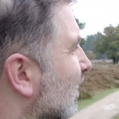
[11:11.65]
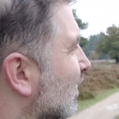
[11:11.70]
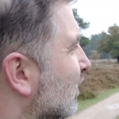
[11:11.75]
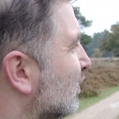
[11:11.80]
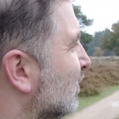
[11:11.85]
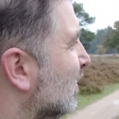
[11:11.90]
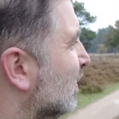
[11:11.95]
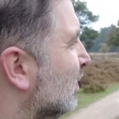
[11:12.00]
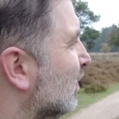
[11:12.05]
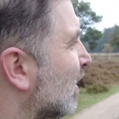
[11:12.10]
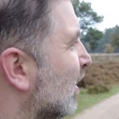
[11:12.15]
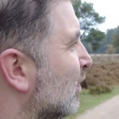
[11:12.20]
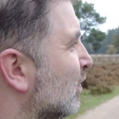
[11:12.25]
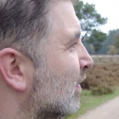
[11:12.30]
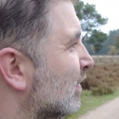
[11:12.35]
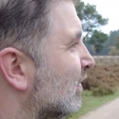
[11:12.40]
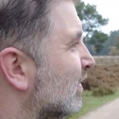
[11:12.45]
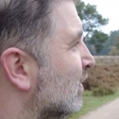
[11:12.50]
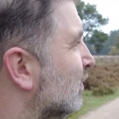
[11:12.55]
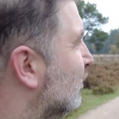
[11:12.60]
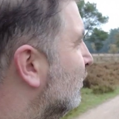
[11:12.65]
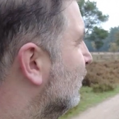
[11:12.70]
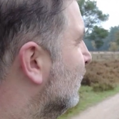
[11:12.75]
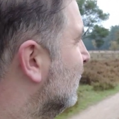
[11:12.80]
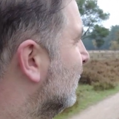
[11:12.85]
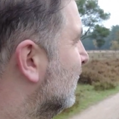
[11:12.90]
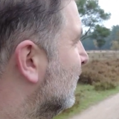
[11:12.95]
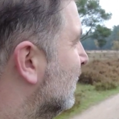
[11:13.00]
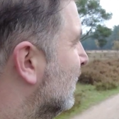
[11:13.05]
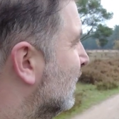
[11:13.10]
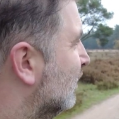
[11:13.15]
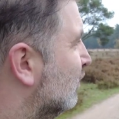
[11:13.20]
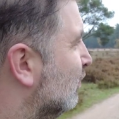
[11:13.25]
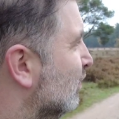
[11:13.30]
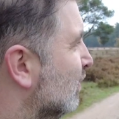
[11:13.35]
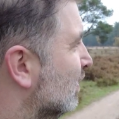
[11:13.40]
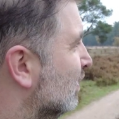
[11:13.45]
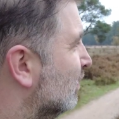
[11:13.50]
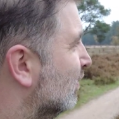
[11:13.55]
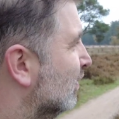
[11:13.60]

Until now it's still sitting in that tree.